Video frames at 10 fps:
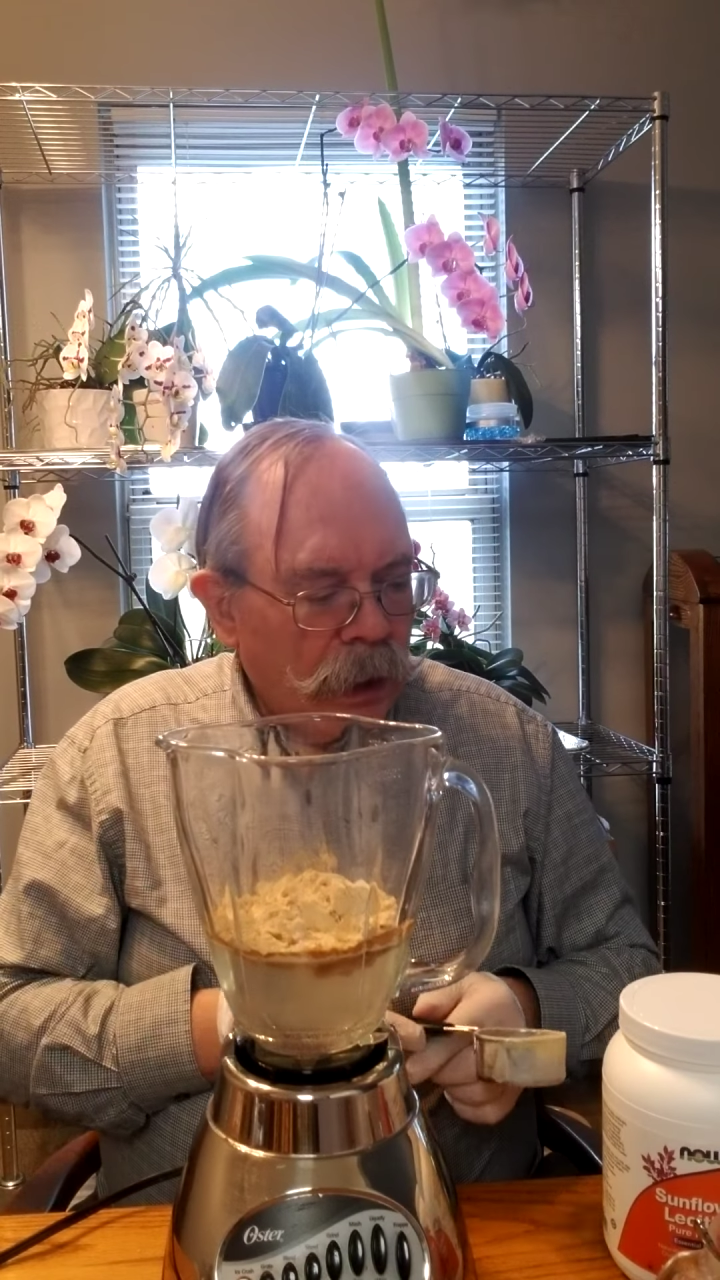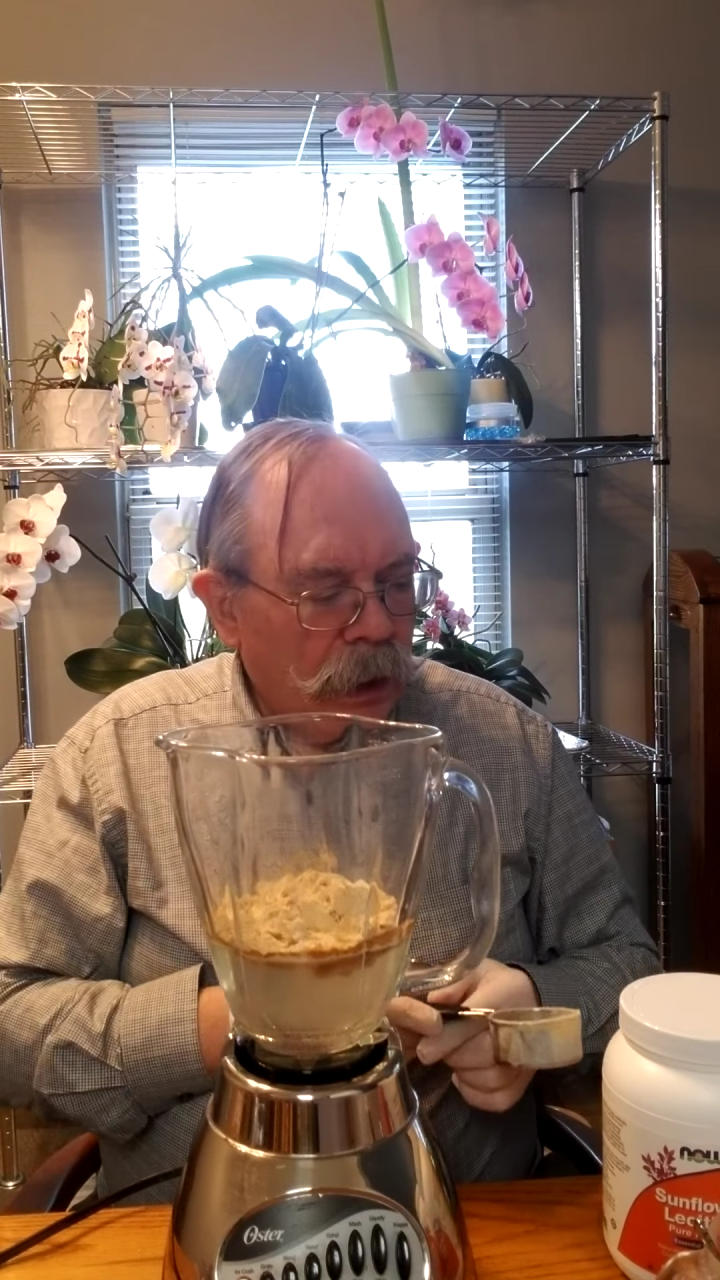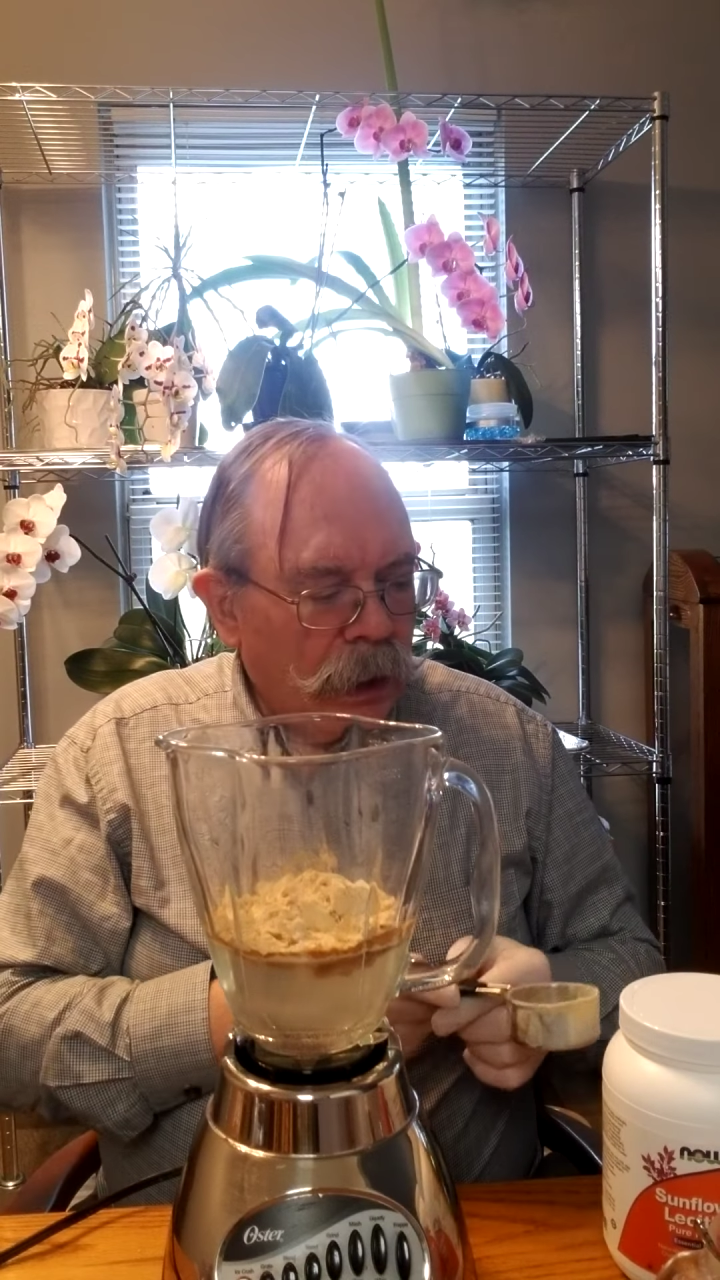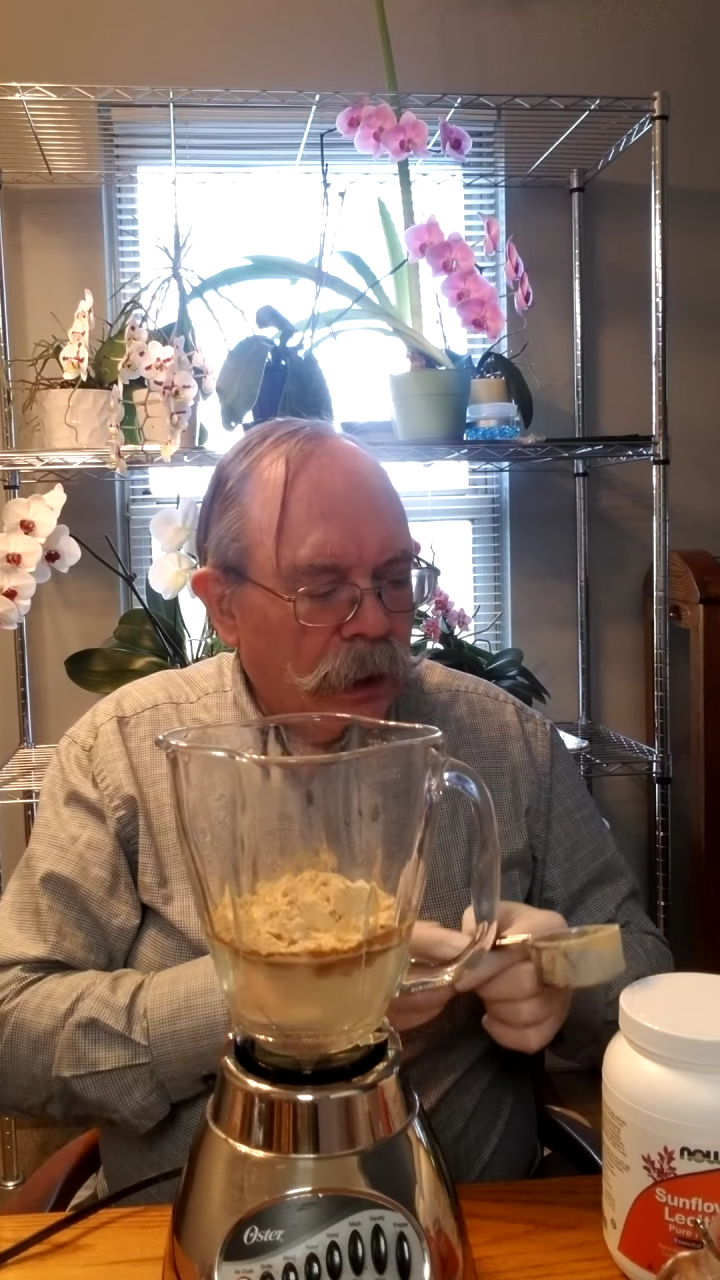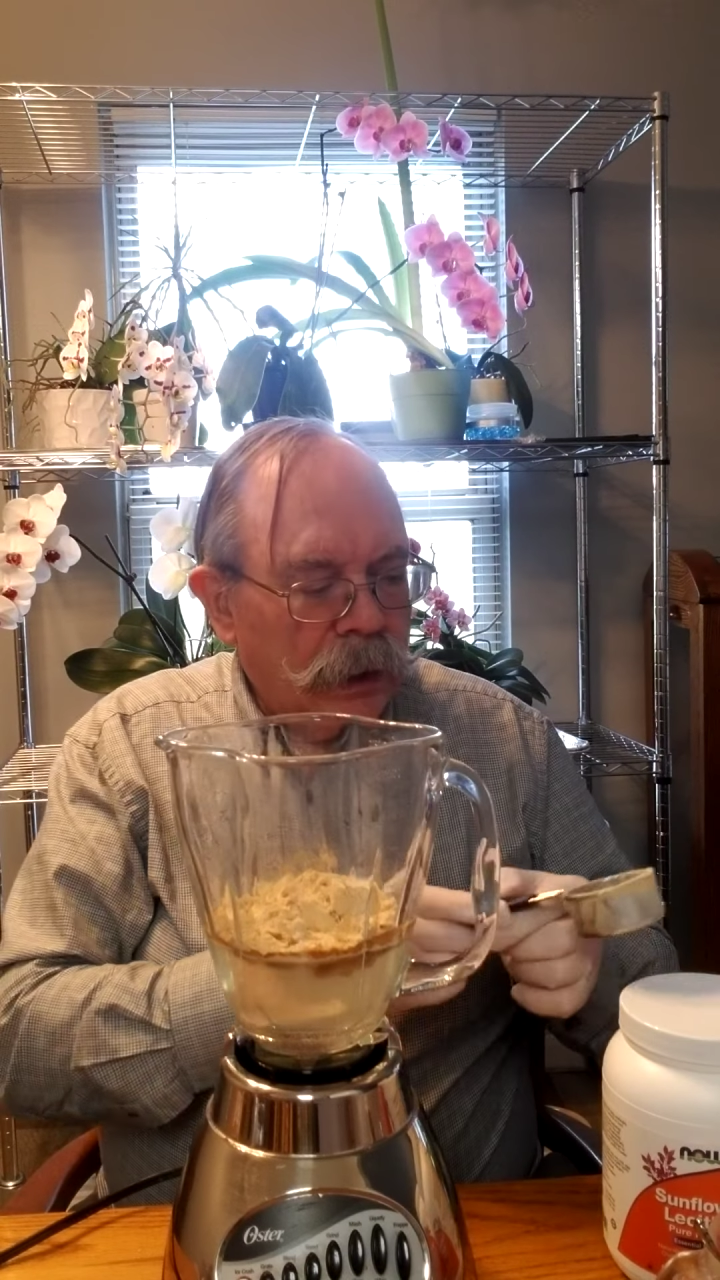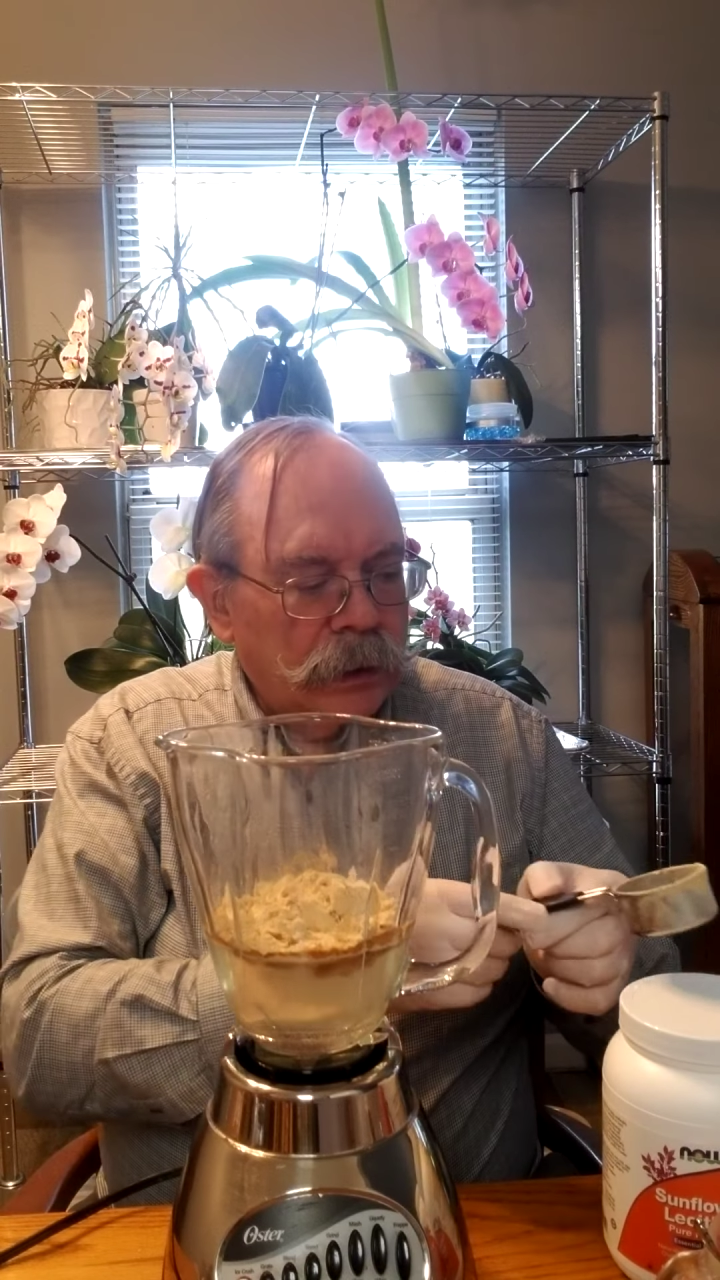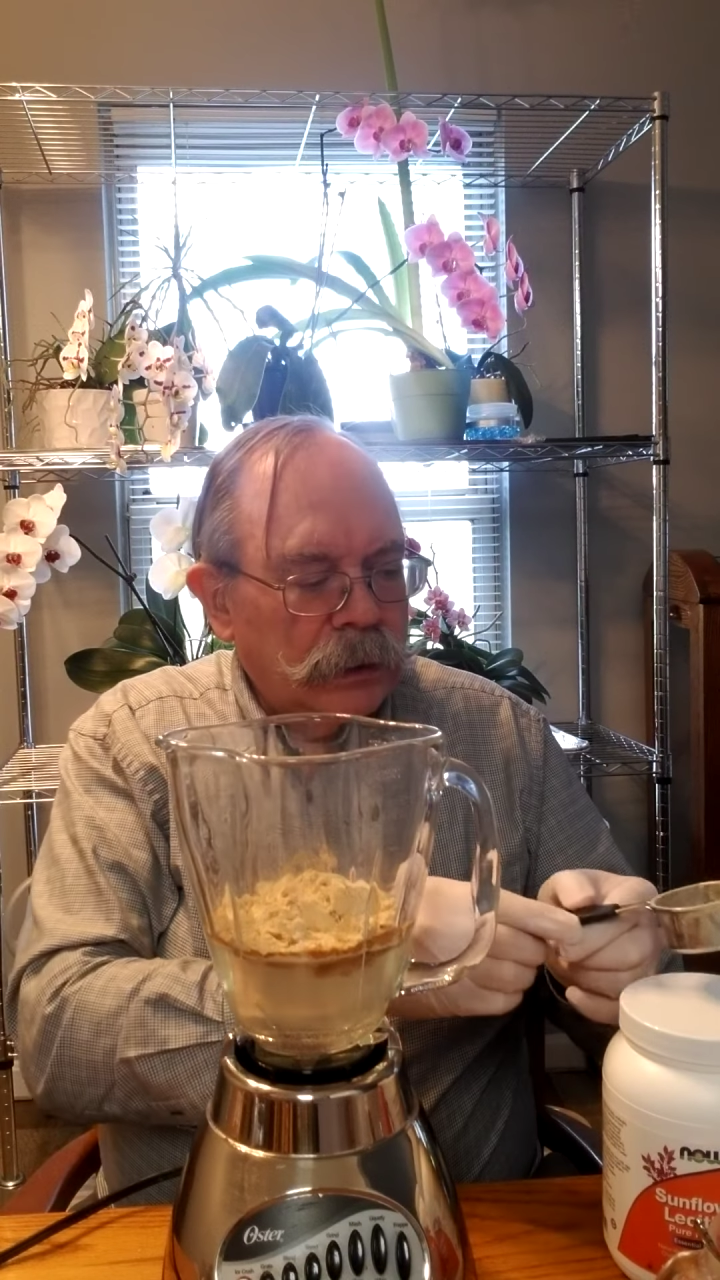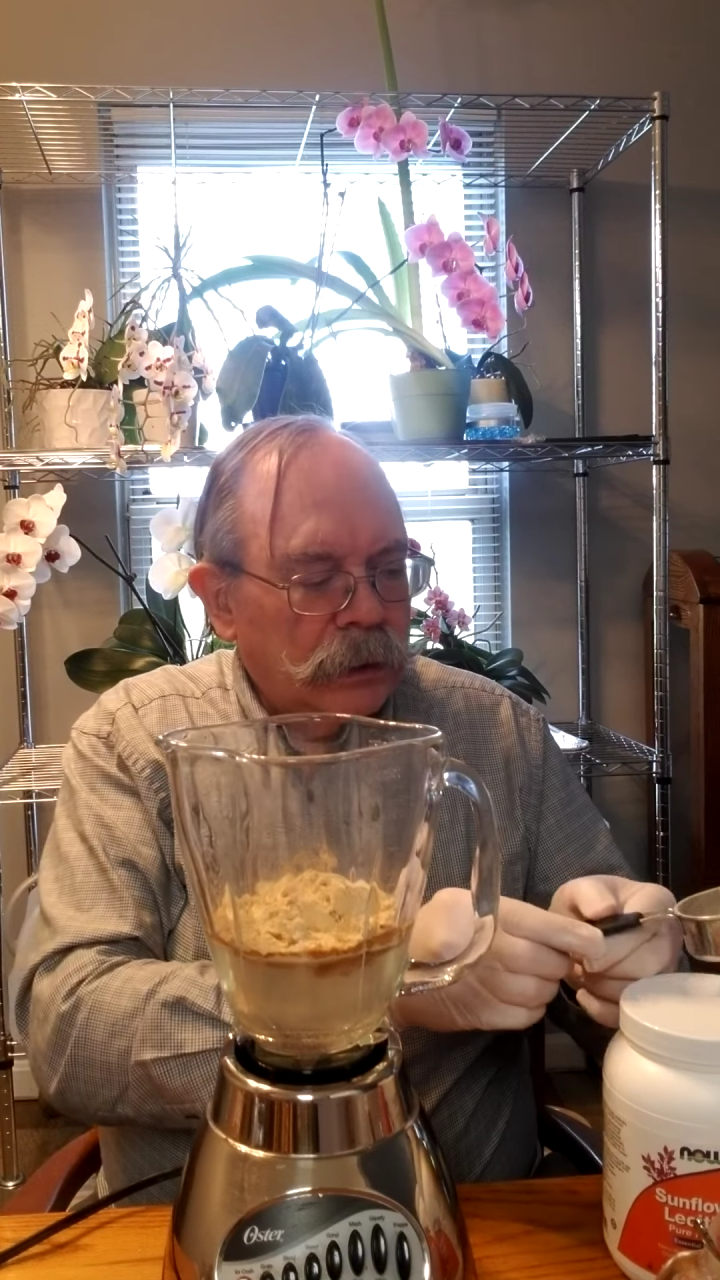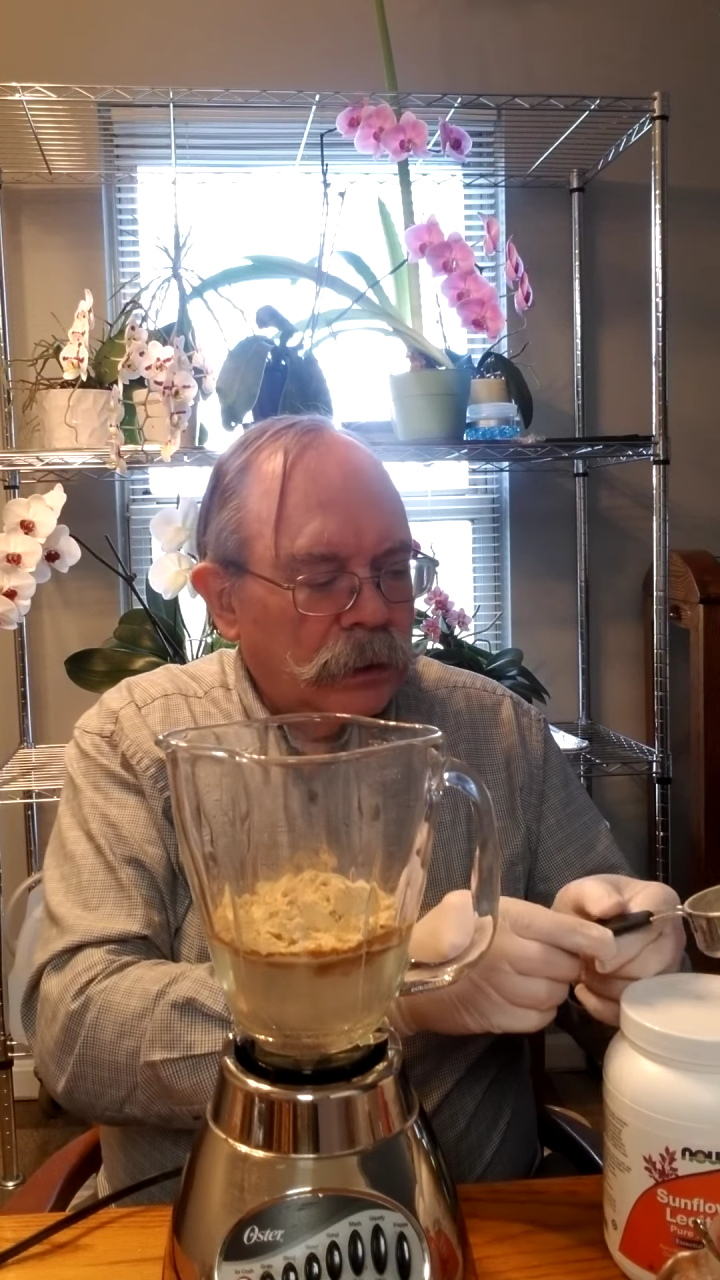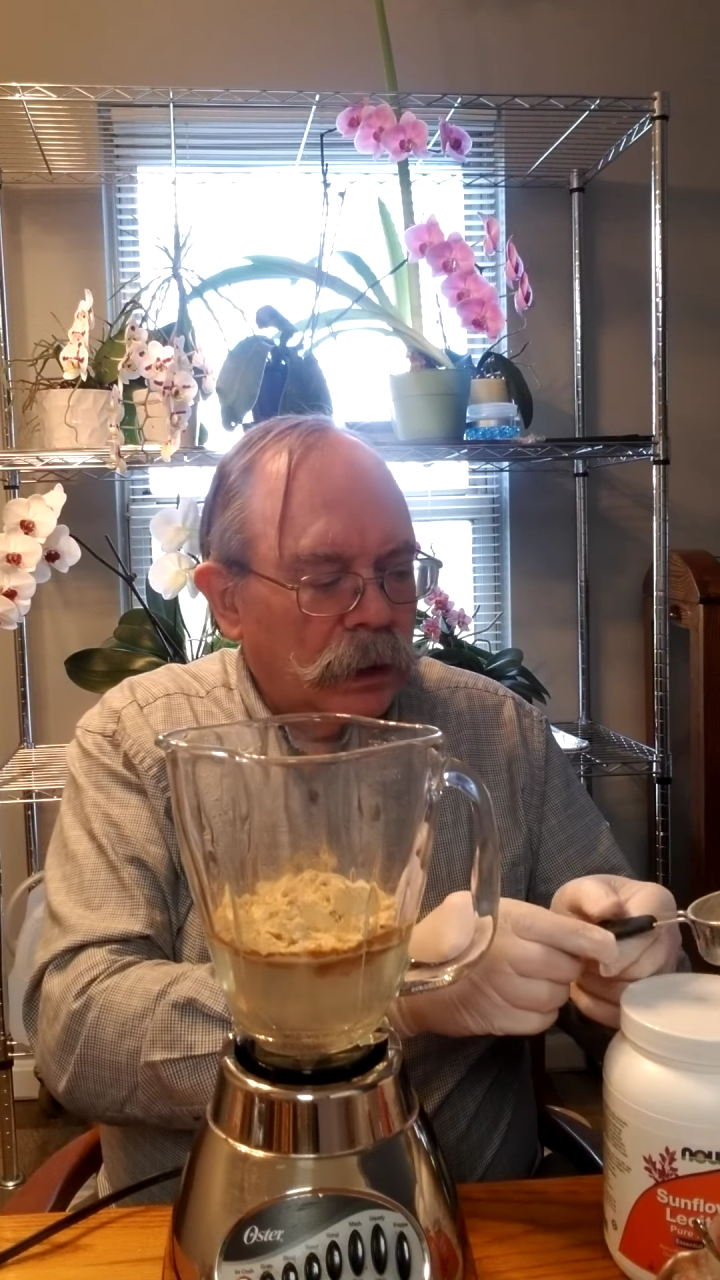
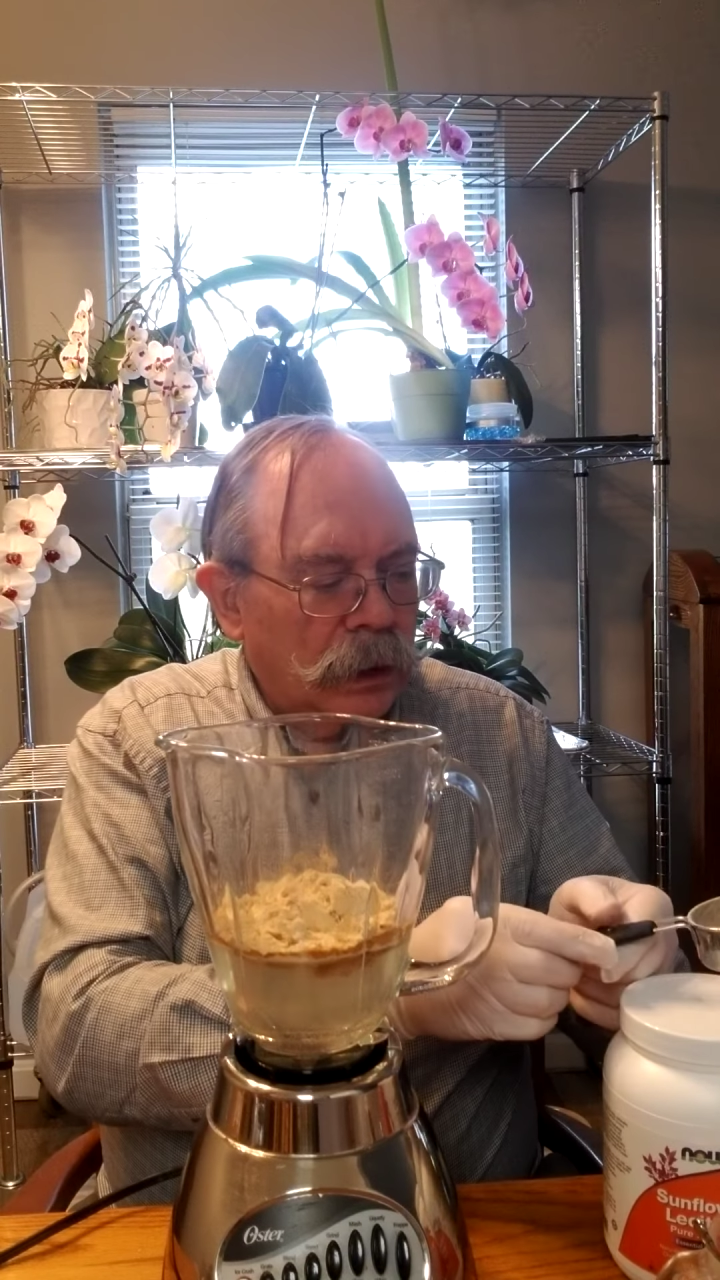And